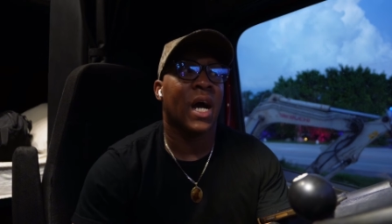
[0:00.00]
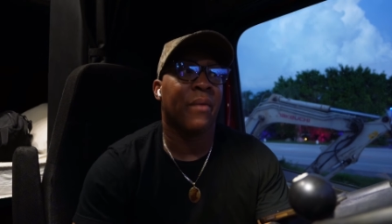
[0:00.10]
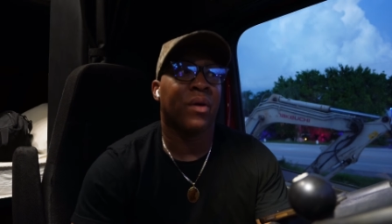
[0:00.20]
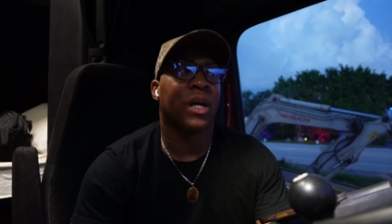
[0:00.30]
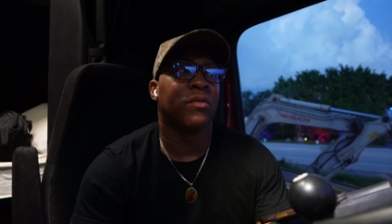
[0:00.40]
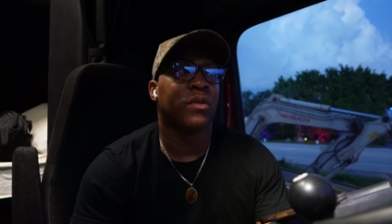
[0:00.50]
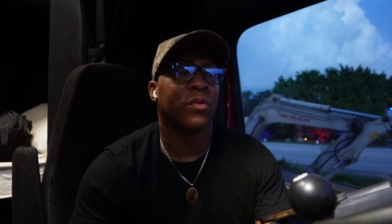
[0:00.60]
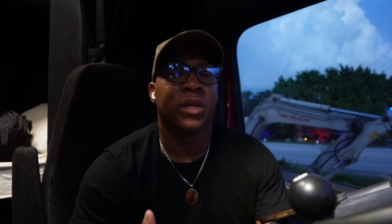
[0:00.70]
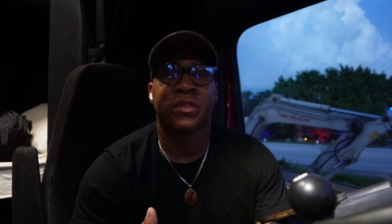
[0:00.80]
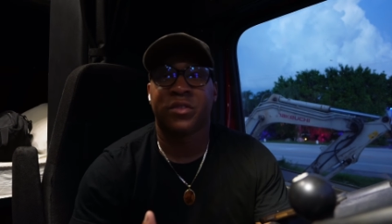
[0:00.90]
I probably would
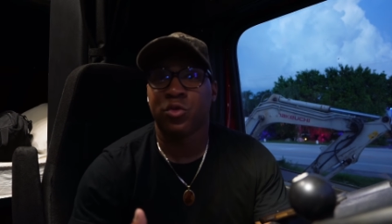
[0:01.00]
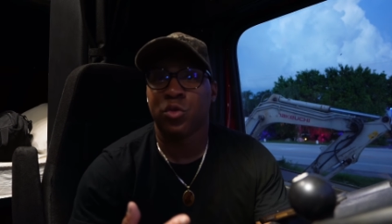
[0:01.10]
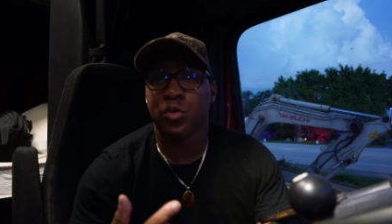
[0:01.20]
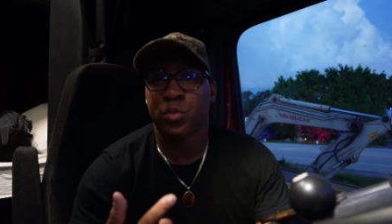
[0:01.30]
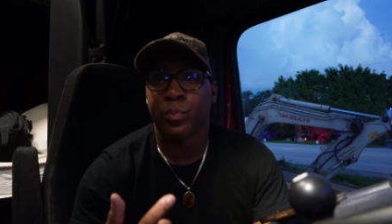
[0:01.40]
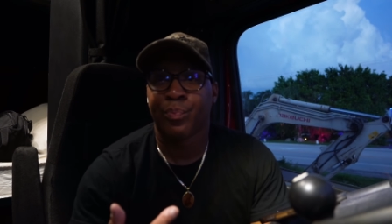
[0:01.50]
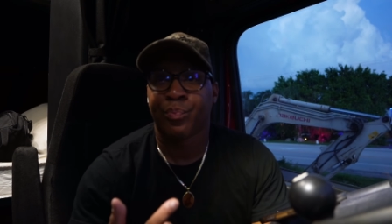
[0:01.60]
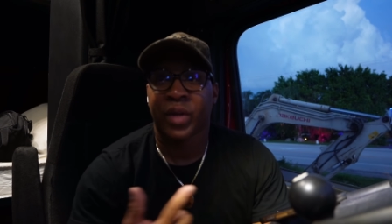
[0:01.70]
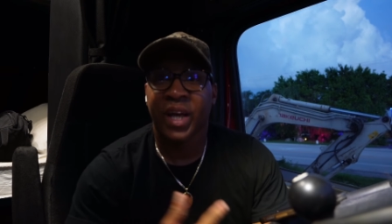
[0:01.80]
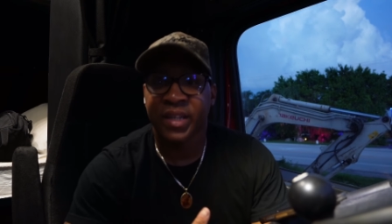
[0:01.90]
have went to
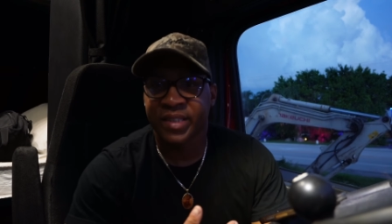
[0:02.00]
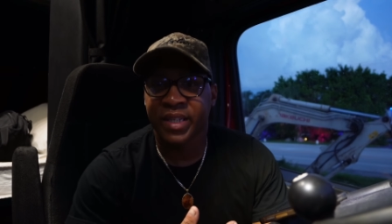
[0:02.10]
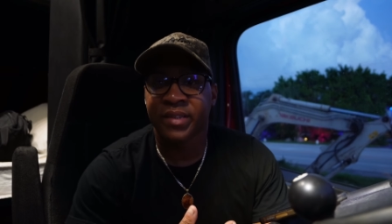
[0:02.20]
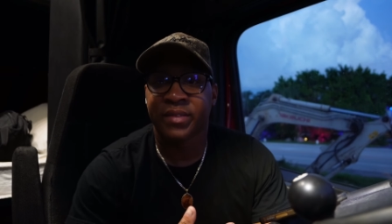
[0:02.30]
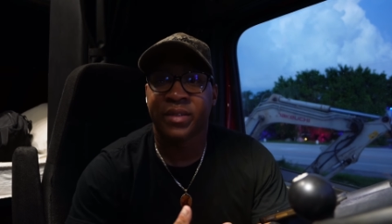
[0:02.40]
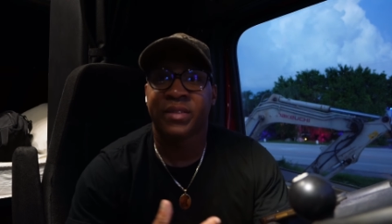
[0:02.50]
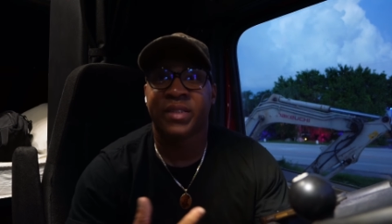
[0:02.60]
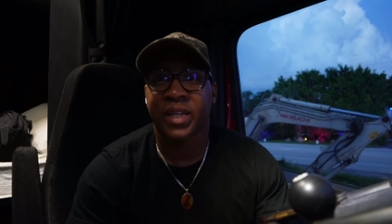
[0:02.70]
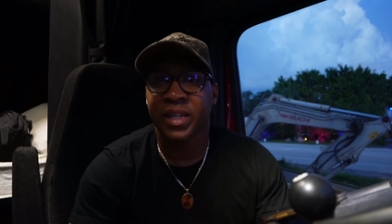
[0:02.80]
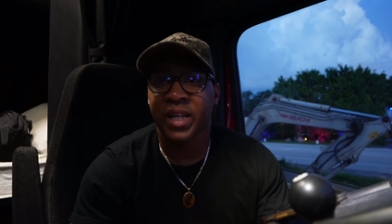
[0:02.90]
ATS
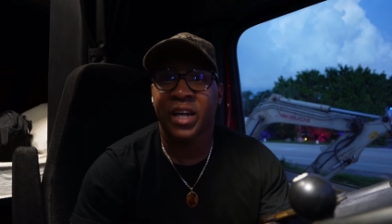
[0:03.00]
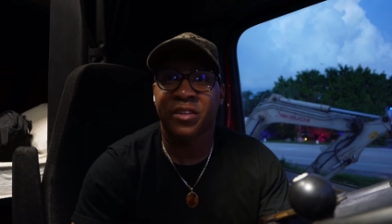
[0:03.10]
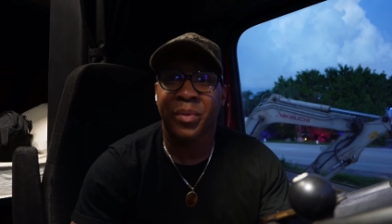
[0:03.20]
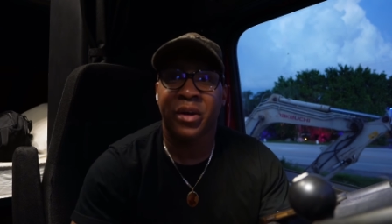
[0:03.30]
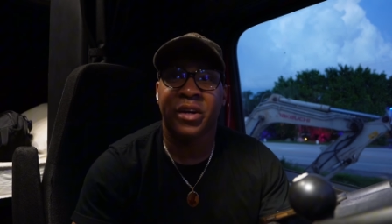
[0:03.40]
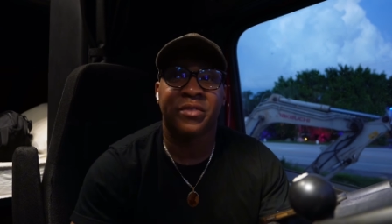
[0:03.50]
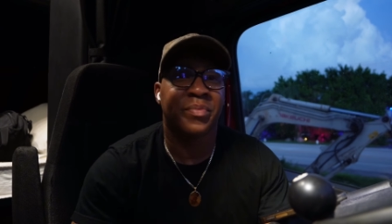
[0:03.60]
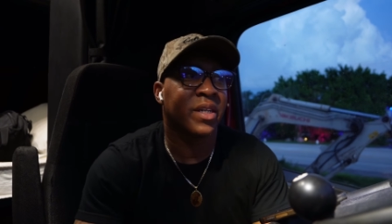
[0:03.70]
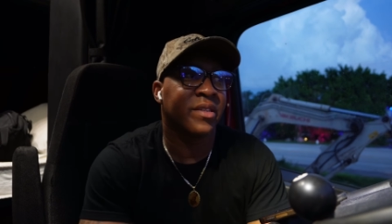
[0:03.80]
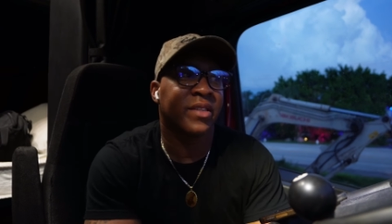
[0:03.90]
to get that experience
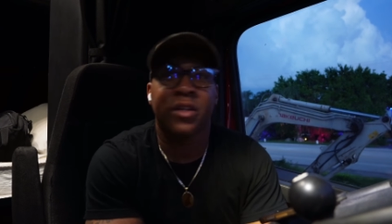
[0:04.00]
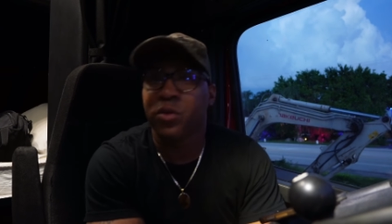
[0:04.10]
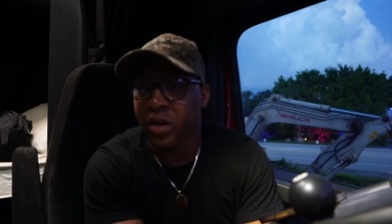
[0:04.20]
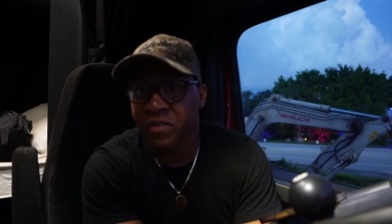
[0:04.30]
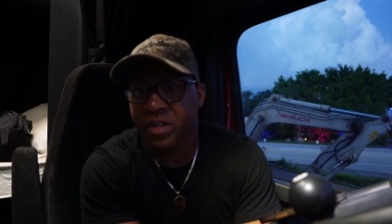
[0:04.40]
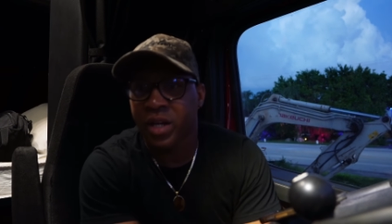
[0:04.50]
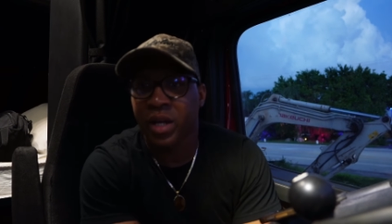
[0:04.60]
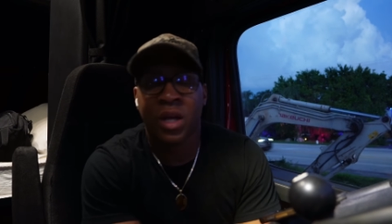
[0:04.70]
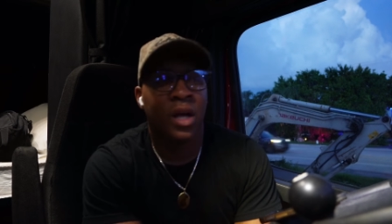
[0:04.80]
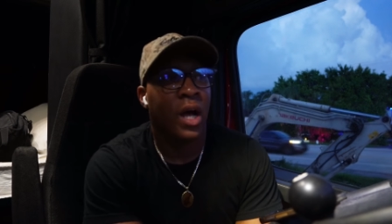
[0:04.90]
because they do
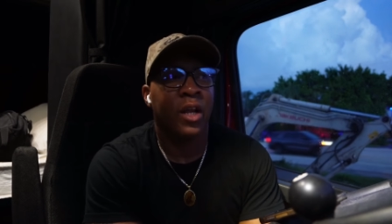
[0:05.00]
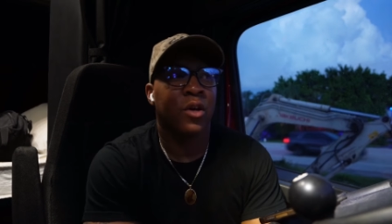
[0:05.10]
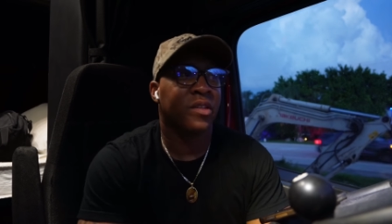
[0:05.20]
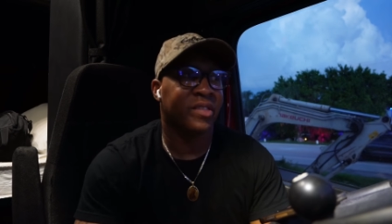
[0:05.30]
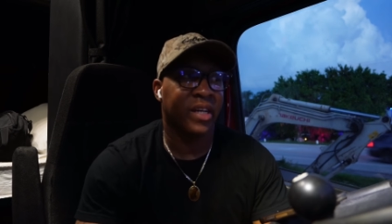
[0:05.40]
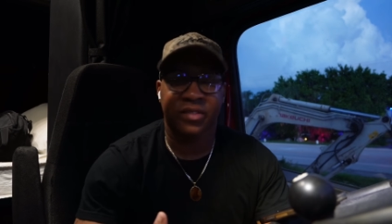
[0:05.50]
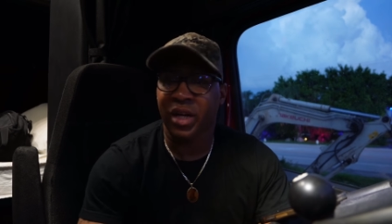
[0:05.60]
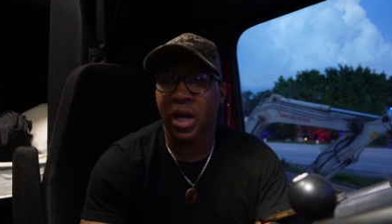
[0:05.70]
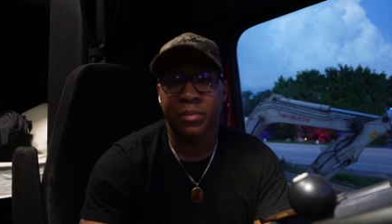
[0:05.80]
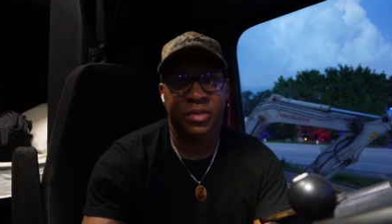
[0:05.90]
everything. I know it takes
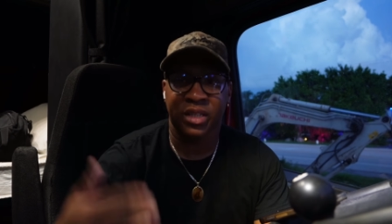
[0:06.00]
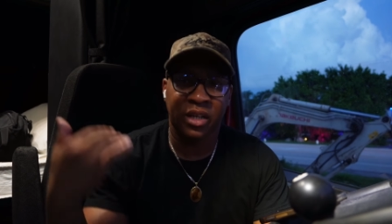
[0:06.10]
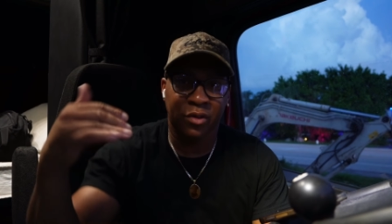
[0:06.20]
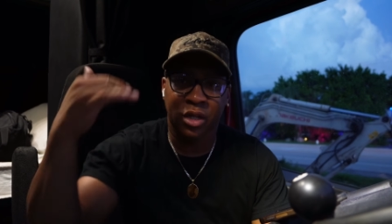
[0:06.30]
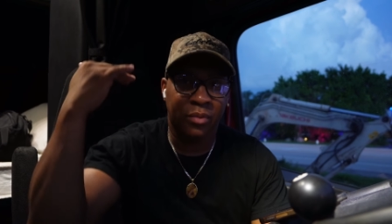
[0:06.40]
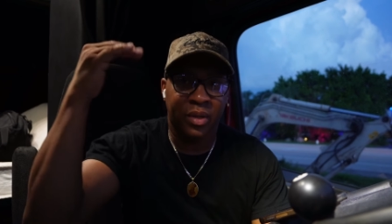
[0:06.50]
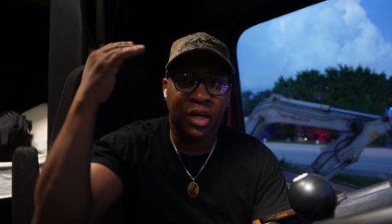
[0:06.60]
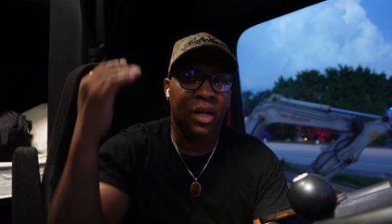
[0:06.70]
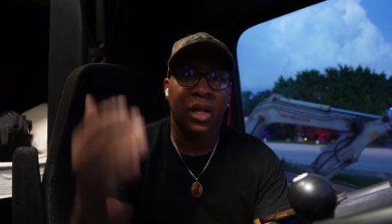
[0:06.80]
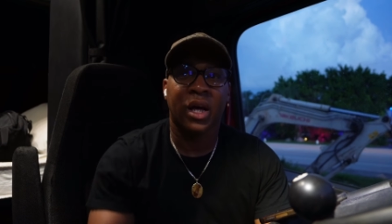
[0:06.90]
time to level up and
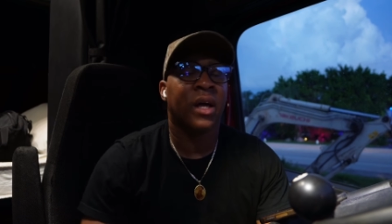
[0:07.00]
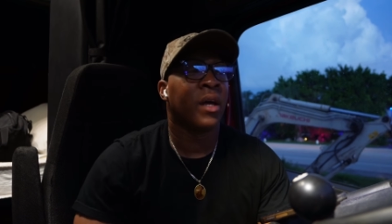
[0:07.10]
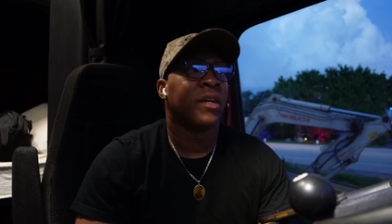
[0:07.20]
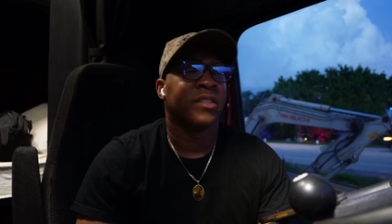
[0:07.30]
all that.